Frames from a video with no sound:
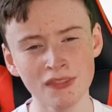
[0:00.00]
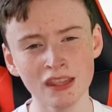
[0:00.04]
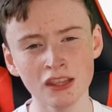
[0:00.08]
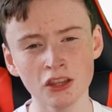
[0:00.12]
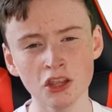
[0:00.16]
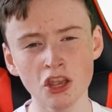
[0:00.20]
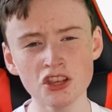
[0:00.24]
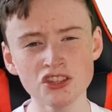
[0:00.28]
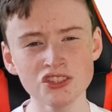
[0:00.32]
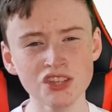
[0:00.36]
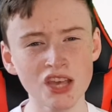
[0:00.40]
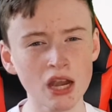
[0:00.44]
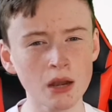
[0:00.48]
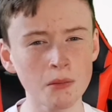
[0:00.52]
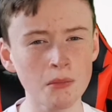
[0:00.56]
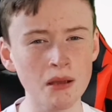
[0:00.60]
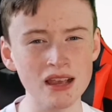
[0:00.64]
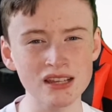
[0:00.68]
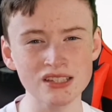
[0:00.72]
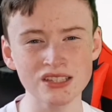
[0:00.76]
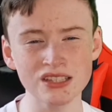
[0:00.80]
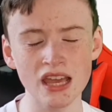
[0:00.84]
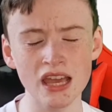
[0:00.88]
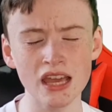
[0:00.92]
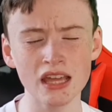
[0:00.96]
Two centre
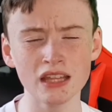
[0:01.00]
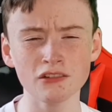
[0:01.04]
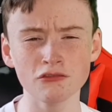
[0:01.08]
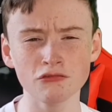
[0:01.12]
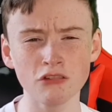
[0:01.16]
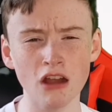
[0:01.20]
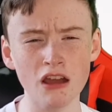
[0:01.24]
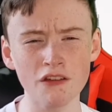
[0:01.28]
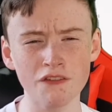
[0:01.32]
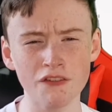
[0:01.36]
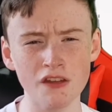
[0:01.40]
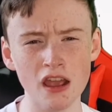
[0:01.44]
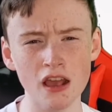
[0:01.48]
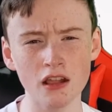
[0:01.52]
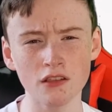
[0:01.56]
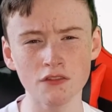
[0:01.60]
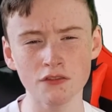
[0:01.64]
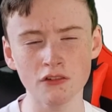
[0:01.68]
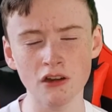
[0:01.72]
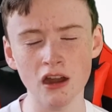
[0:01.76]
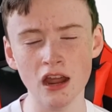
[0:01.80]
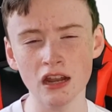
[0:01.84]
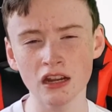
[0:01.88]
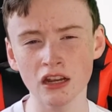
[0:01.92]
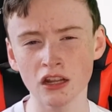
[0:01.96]
backs in, Rafael
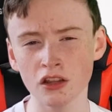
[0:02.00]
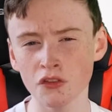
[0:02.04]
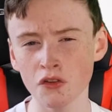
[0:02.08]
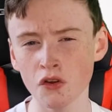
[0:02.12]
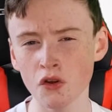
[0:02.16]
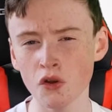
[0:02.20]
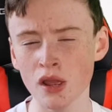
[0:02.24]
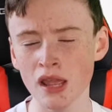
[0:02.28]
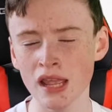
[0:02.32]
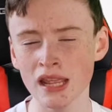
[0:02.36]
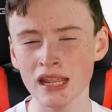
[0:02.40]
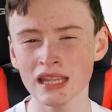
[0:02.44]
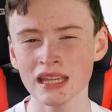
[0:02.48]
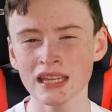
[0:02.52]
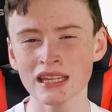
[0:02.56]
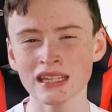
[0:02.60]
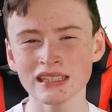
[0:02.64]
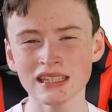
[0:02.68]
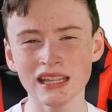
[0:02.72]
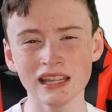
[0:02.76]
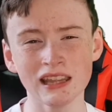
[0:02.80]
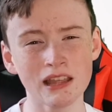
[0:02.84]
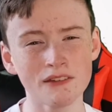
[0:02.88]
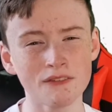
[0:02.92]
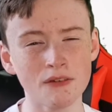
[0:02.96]
Varane, although he
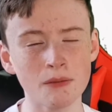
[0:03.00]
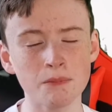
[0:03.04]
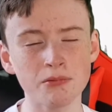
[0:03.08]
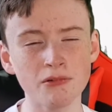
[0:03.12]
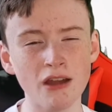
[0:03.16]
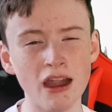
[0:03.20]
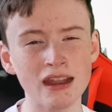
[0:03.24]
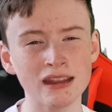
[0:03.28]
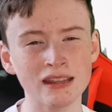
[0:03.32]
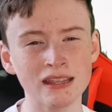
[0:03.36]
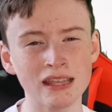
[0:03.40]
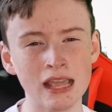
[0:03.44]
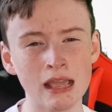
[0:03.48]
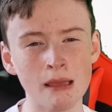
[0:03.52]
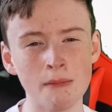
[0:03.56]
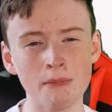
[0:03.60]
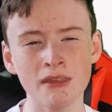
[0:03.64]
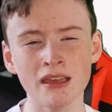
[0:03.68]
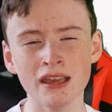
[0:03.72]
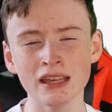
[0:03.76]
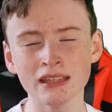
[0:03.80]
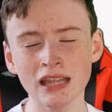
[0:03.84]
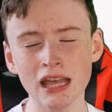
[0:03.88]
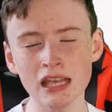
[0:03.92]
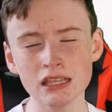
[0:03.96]
didn't have a bright game,
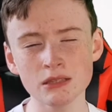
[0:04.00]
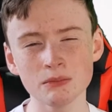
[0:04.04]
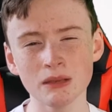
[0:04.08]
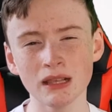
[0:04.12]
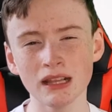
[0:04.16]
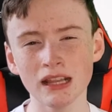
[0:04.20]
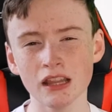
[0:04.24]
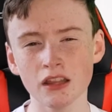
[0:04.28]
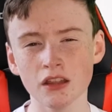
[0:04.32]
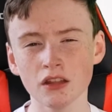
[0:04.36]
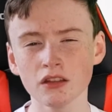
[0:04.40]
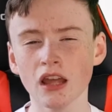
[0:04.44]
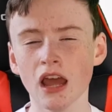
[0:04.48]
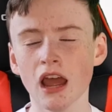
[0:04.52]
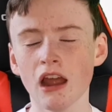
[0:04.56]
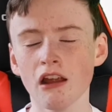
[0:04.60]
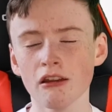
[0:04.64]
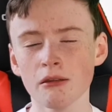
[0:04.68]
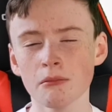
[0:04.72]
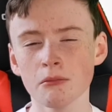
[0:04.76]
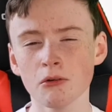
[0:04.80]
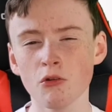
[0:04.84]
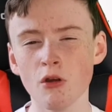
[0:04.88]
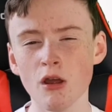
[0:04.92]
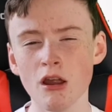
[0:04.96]
that's mainly then Harry
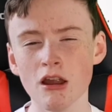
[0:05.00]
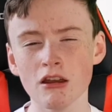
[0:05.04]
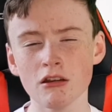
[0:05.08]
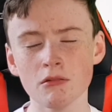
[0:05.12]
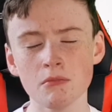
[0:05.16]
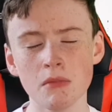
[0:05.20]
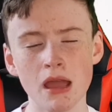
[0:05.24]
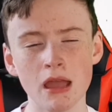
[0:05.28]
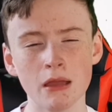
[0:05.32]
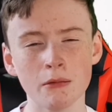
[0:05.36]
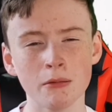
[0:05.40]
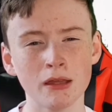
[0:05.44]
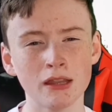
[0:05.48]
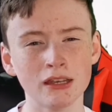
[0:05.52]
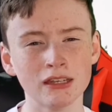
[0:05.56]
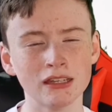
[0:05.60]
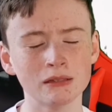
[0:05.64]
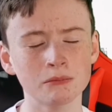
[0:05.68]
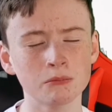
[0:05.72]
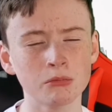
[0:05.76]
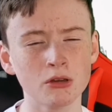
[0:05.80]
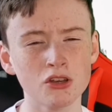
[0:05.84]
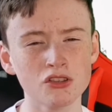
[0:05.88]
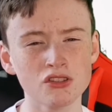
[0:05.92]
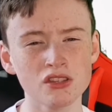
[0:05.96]
Maguire in my opinion
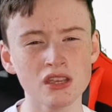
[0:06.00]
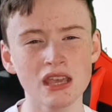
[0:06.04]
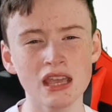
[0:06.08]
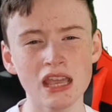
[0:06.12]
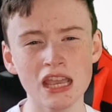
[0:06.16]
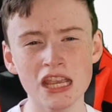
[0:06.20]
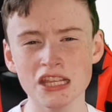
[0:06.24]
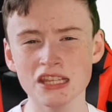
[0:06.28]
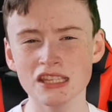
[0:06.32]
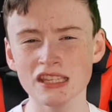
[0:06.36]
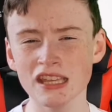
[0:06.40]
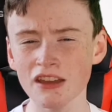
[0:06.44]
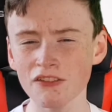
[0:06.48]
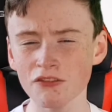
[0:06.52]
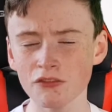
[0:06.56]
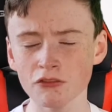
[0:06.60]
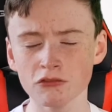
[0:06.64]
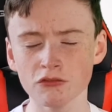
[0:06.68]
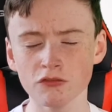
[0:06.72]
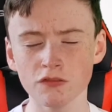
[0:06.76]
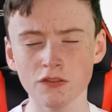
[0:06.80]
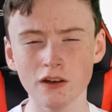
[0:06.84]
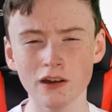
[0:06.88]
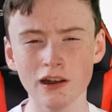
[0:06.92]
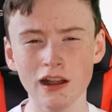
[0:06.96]
because he's given
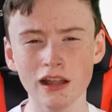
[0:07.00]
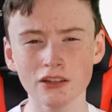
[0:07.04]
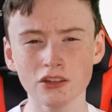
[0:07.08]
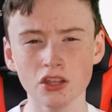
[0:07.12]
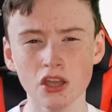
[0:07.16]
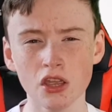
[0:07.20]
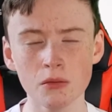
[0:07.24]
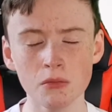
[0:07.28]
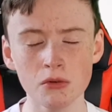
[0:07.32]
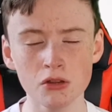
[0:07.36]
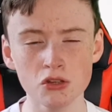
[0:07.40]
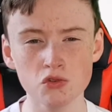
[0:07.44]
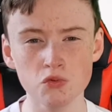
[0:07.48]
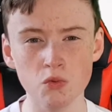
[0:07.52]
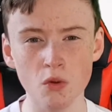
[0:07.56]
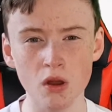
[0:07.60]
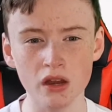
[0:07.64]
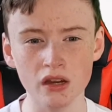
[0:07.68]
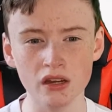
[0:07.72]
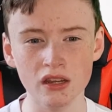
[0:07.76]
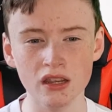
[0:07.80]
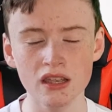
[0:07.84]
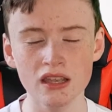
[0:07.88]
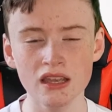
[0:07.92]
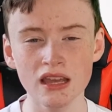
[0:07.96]
Varane too much
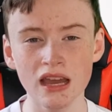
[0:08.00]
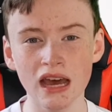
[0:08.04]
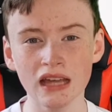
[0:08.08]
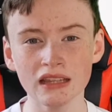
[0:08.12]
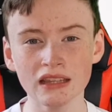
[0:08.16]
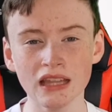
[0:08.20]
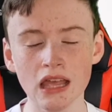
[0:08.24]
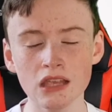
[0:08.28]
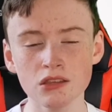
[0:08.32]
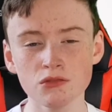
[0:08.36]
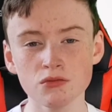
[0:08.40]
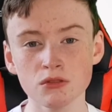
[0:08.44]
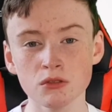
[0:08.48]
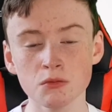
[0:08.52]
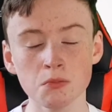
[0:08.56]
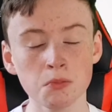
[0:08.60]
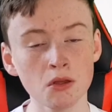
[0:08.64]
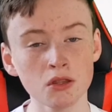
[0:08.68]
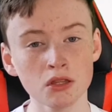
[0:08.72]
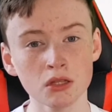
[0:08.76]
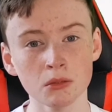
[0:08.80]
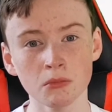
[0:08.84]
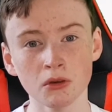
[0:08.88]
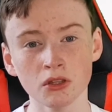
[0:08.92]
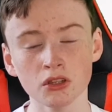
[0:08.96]
work and that's what's
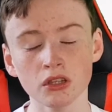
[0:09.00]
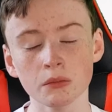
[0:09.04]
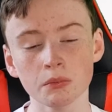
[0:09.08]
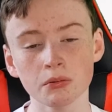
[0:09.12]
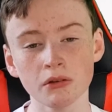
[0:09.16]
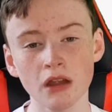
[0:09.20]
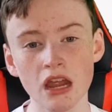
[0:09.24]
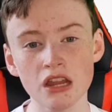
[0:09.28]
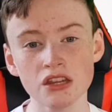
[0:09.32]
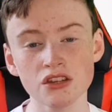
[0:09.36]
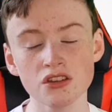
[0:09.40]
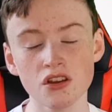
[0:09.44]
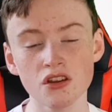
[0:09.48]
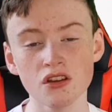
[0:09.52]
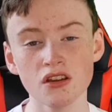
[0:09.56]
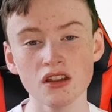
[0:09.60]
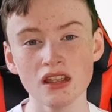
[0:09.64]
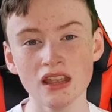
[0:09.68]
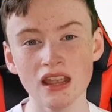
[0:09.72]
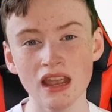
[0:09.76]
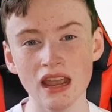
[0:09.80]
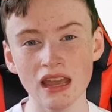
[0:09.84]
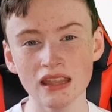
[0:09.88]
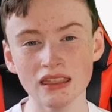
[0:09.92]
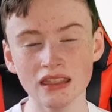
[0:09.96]
putting him under pressure
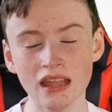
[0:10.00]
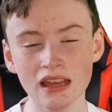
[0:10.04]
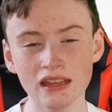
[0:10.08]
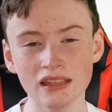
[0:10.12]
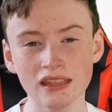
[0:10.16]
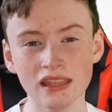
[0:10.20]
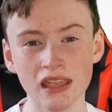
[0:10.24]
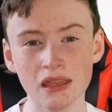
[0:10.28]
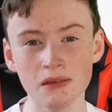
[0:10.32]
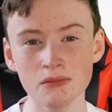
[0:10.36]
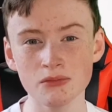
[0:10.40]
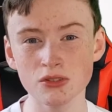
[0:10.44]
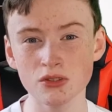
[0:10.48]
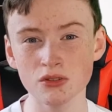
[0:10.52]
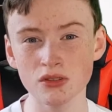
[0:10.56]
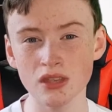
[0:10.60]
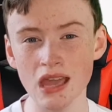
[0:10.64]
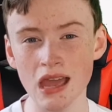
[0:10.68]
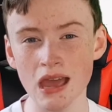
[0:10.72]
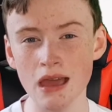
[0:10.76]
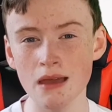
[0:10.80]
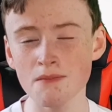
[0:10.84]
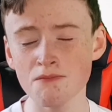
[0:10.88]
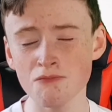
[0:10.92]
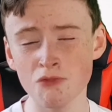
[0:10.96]
in that game. So
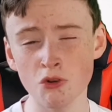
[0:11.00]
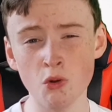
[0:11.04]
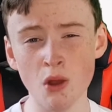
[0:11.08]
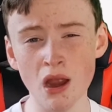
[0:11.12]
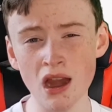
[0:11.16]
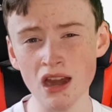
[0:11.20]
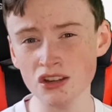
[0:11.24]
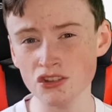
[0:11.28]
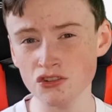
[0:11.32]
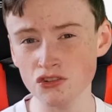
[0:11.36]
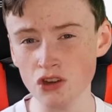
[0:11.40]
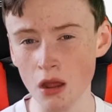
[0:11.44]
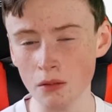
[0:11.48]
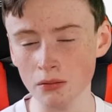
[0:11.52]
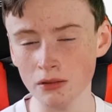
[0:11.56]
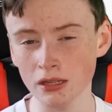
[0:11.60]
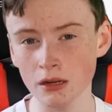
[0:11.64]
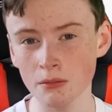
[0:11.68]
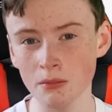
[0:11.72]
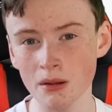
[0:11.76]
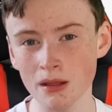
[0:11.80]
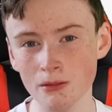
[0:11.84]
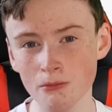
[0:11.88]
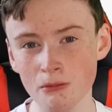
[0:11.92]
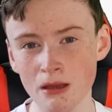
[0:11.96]
yeah, Maguire's dropped
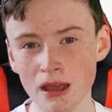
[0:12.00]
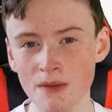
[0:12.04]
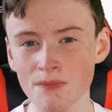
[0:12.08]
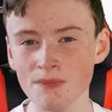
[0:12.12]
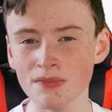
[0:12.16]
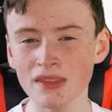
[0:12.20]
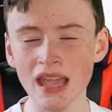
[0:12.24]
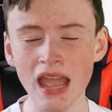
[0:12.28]
here by the way.